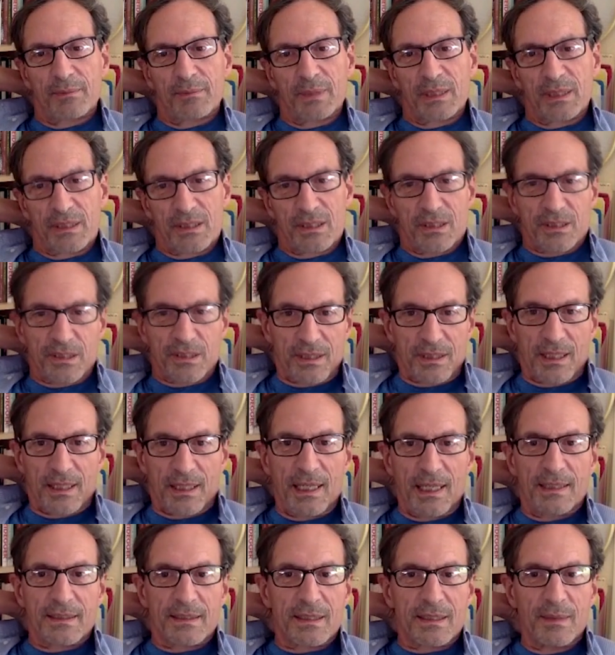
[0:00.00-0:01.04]
because that
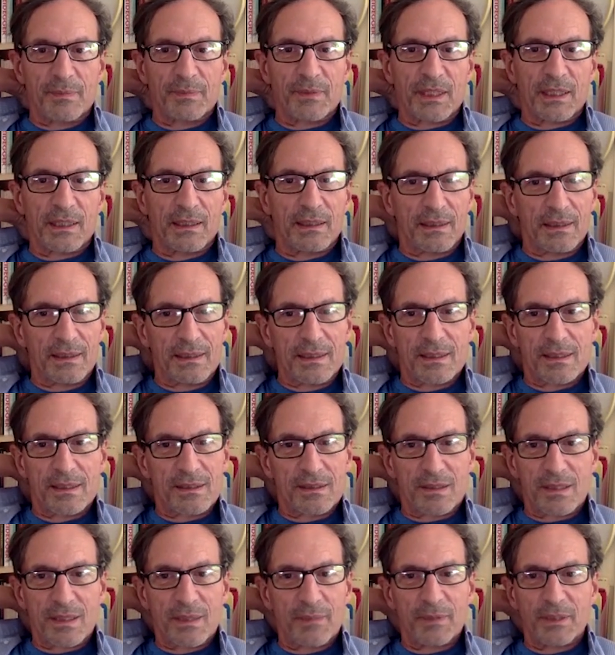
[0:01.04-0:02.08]
had something, at least
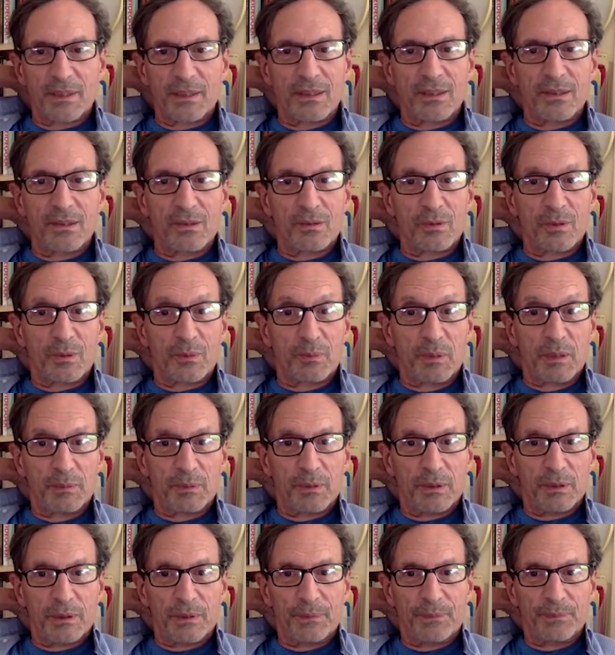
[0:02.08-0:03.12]
something to do with
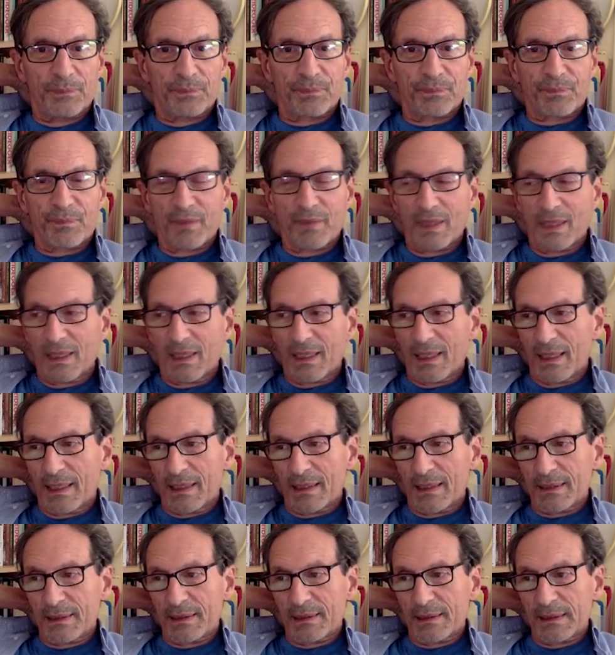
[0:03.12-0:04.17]
people.
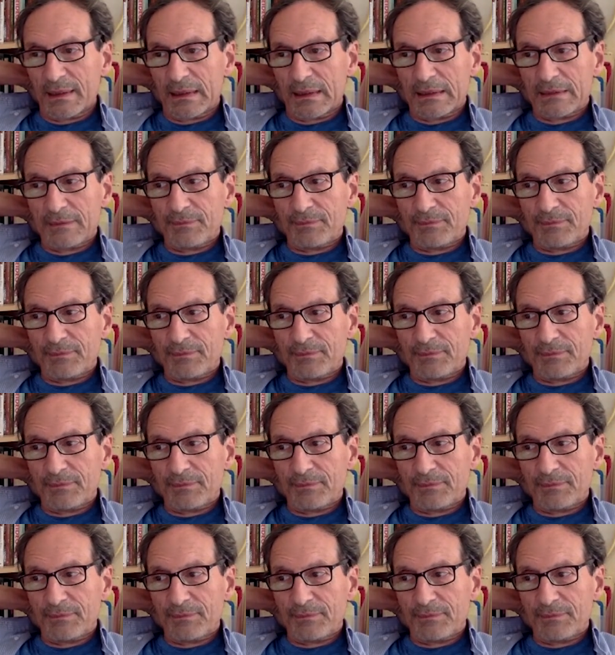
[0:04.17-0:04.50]
And, uh,